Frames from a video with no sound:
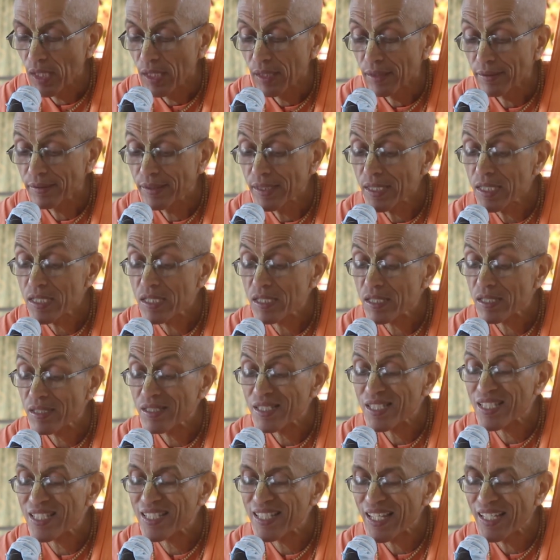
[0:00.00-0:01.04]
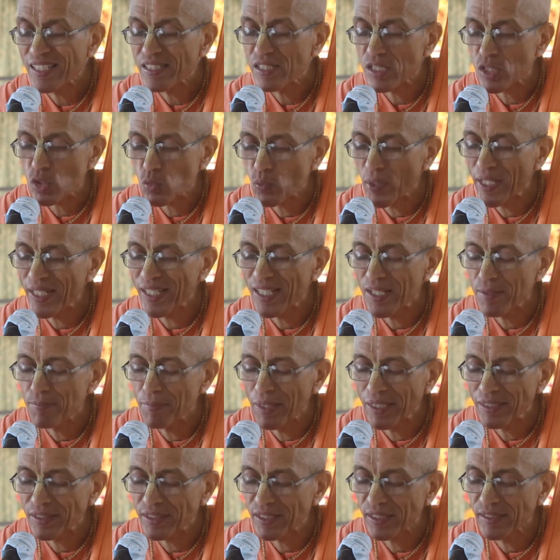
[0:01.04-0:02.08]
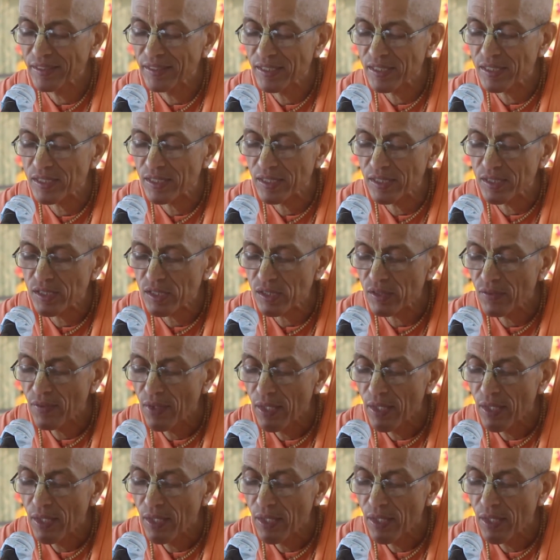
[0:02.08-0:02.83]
these sages, why I mentioned this is,